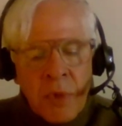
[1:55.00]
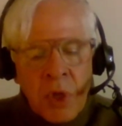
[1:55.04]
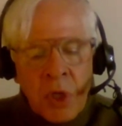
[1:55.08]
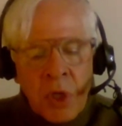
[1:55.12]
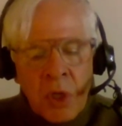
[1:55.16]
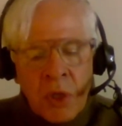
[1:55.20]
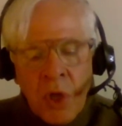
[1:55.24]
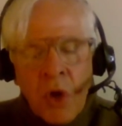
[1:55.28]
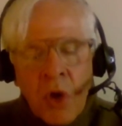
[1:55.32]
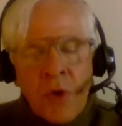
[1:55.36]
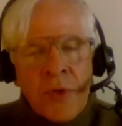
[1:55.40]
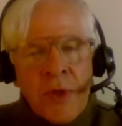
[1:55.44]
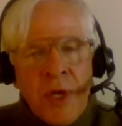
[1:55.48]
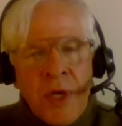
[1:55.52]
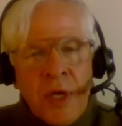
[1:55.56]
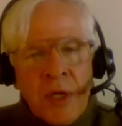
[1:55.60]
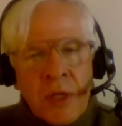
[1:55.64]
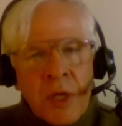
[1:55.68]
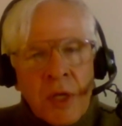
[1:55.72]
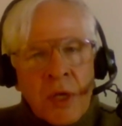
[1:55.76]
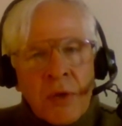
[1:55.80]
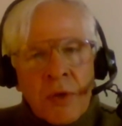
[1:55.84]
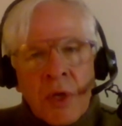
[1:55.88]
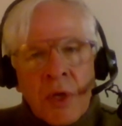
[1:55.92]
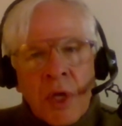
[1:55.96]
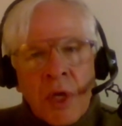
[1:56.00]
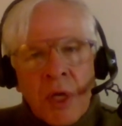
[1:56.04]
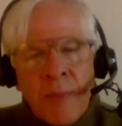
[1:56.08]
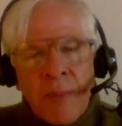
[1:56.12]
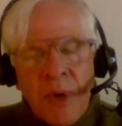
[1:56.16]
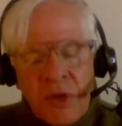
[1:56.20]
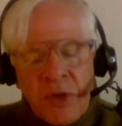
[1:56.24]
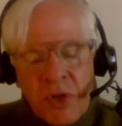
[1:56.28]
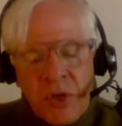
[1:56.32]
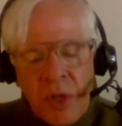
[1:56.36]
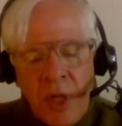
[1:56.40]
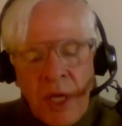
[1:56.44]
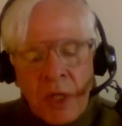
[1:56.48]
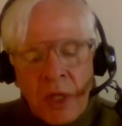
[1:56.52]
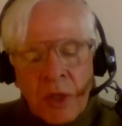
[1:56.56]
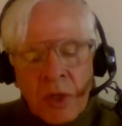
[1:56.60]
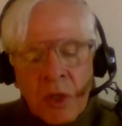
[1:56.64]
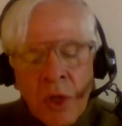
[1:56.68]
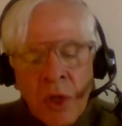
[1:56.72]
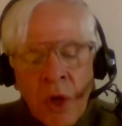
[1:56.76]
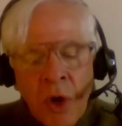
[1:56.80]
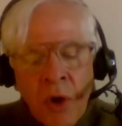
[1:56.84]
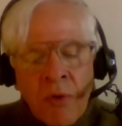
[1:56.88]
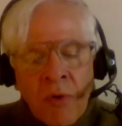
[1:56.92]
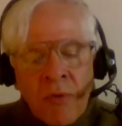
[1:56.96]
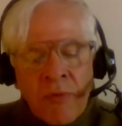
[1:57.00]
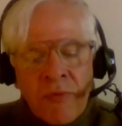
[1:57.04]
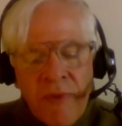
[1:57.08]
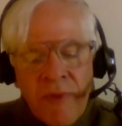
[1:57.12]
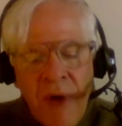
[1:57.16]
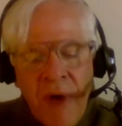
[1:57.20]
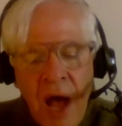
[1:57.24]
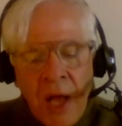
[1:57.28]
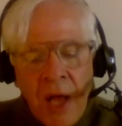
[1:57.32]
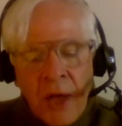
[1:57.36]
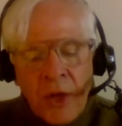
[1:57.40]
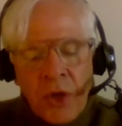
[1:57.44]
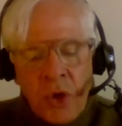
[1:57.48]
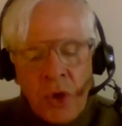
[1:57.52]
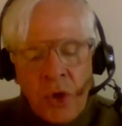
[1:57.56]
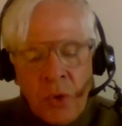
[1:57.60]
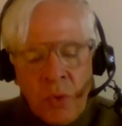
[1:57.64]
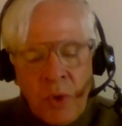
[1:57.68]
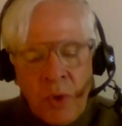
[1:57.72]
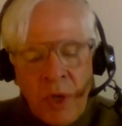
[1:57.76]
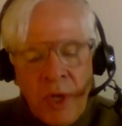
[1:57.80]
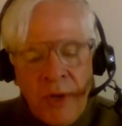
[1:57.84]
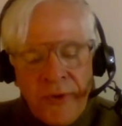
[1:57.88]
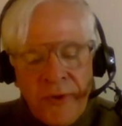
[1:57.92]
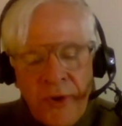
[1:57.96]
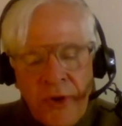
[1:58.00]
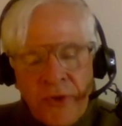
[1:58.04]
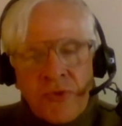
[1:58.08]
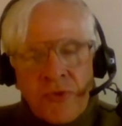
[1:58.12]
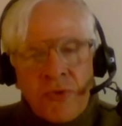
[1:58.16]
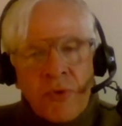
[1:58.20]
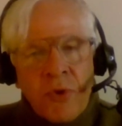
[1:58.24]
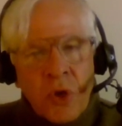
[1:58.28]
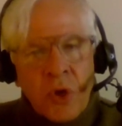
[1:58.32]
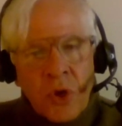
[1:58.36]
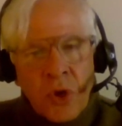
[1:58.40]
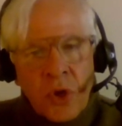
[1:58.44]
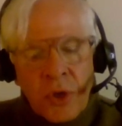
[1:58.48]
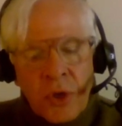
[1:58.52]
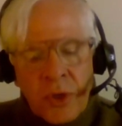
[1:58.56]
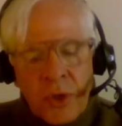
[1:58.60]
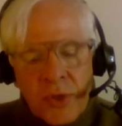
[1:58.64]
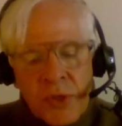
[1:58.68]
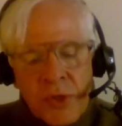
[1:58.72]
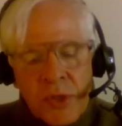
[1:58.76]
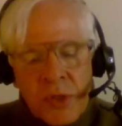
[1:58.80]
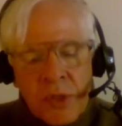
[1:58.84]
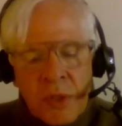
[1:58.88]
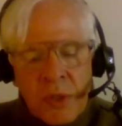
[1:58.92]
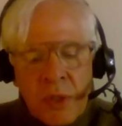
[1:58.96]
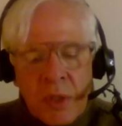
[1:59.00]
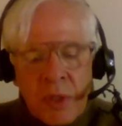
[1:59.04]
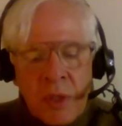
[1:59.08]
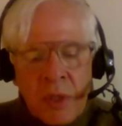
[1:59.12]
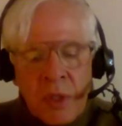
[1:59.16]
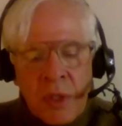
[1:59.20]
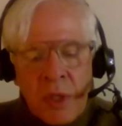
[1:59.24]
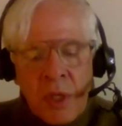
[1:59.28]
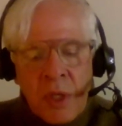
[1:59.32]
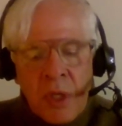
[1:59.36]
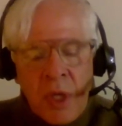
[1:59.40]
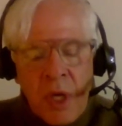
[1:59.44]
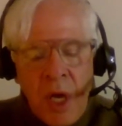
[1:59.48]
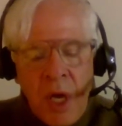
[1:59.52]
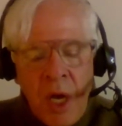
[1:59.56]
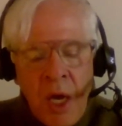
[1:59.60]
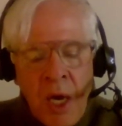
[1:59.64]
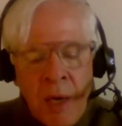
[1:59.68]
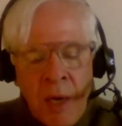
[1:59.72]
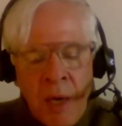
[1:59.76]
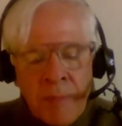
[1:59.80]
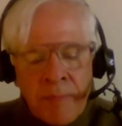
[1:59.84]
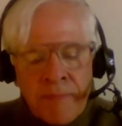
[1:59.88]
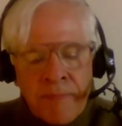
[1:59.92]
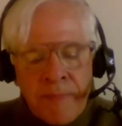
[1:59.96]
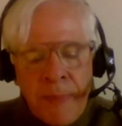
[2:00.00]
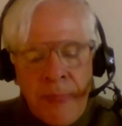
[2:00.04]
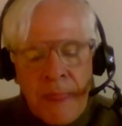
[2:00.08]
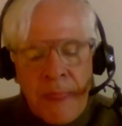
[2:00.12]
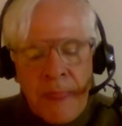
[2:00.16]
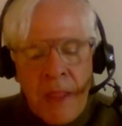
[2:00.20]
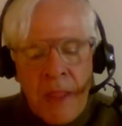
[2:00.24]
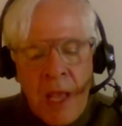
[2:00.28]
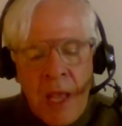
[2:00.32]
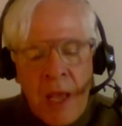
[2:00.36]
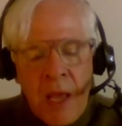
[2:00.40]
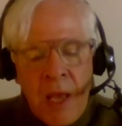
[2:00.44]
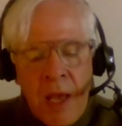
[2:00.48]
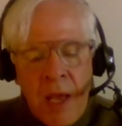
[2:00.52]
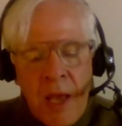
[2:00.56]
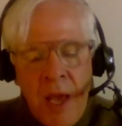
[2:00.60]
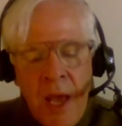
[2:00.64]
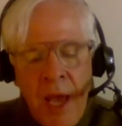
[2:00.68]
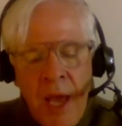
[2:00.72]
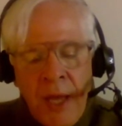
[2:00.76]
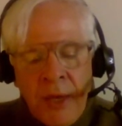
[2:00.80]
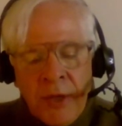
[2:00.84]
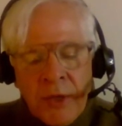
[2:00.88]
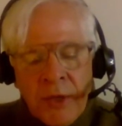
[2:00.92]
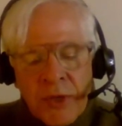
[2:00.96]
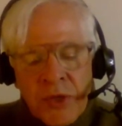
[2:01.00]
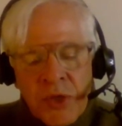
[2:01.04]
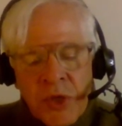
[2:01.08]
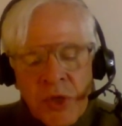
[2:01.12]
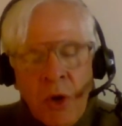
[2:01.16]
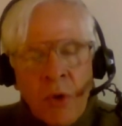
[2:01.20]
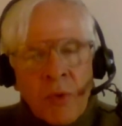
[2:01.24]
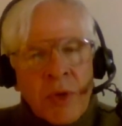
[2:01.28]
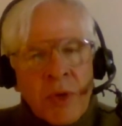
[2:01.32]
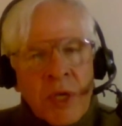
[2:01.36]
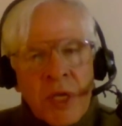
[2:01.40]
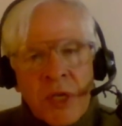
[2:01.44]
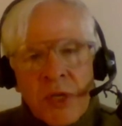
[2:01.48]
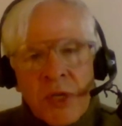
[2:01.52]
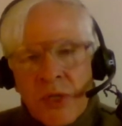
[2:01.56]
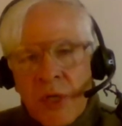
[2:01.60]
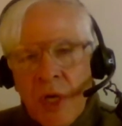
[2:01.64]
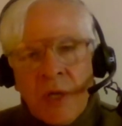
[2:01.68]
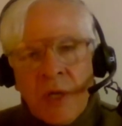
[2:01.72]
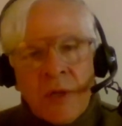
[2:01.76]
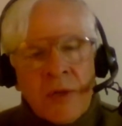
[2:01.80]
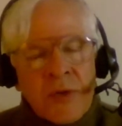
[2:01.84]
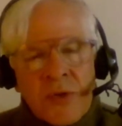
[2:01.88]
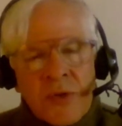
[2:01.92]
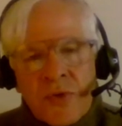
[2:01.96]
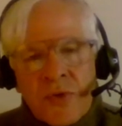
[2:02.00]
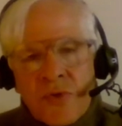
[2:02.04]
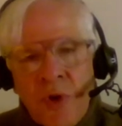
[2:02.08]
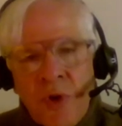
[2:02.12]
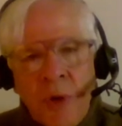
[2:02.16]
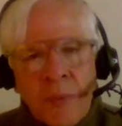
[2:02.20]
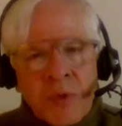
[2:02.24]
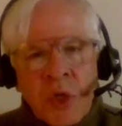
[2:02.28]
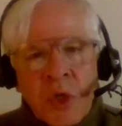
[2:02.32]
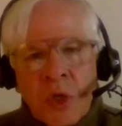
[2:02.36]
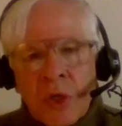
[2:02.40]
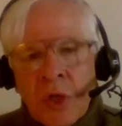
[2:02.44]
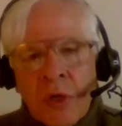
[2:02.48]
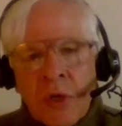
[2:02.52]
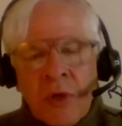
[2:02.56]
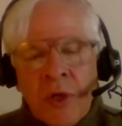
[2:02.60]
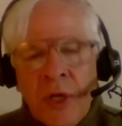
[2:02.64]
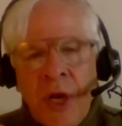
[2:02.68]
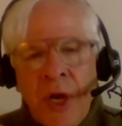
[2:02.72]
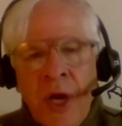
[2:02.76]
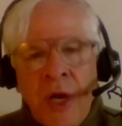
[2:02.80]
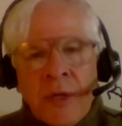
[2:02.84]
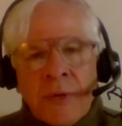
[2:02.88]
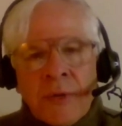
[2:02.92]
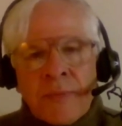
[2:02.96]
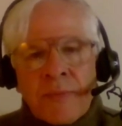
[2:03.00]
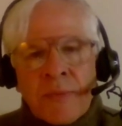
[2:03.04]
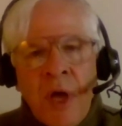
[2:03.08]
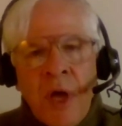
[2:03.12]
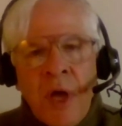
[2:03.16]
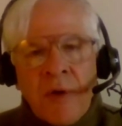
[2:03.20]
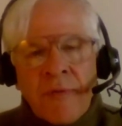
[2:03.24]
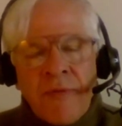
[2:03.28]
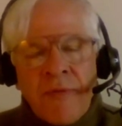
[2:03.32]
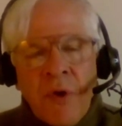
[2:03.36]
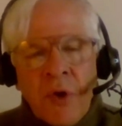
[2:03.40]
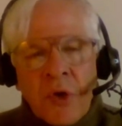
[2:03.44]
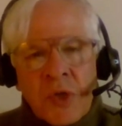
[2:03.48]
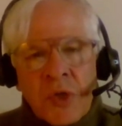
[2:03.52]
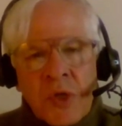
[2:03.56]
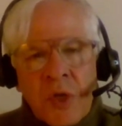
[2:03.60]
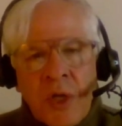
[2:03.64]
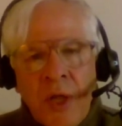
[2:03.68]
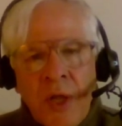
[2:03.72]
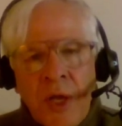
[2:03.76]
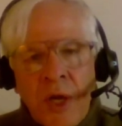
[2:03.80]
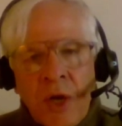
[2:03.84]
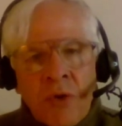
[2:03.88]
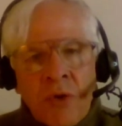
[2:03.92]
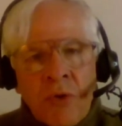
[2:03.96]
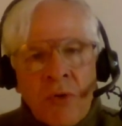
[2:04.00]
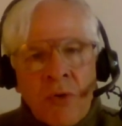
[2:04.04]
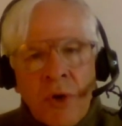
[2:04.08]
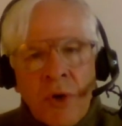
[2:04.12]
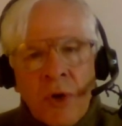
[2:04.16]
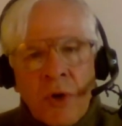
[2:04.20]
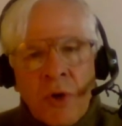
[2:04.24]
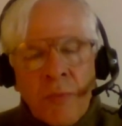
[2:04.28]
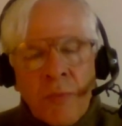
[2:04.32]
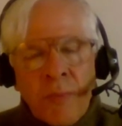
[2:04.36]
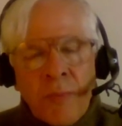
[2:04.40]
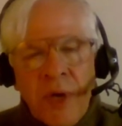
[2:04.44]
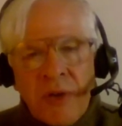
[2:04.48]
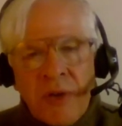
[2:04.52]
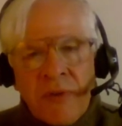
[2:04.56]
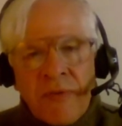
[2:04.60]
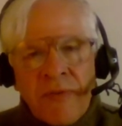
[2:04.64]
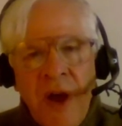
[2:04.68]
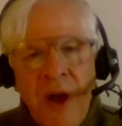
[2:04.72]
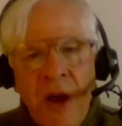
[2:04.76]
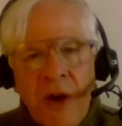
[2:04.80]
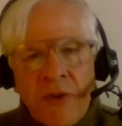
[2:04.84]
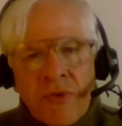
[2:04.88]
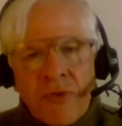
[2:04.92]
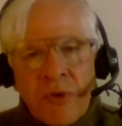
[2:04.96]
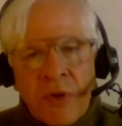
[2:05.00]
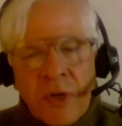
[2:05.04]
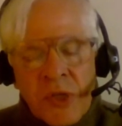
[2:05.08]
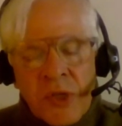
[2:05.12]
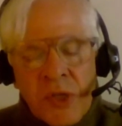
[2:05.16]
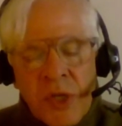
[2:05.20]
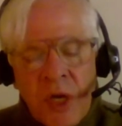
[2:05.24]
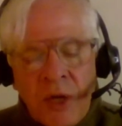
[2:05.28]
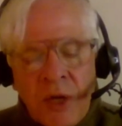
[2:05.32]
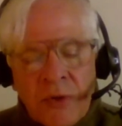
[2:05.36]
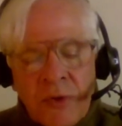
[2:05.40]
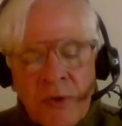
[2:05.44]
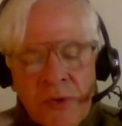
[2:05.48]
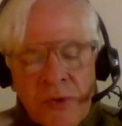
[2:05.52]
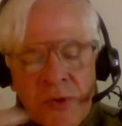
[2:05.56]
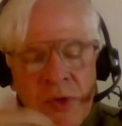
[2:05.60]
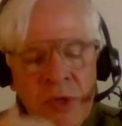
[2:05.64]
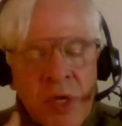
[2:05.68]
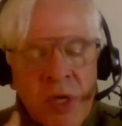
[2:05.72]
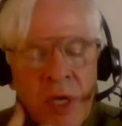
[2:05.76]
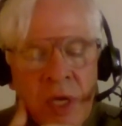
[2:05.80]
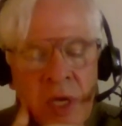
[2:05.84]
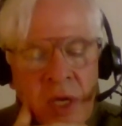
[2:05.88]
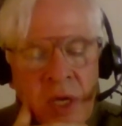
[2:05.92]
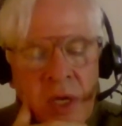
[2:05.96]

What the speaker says: Clothing, he mentioned like low value industrial goods. Um, and so he said Trump's clearly not focused on like critical manufacturing sectors.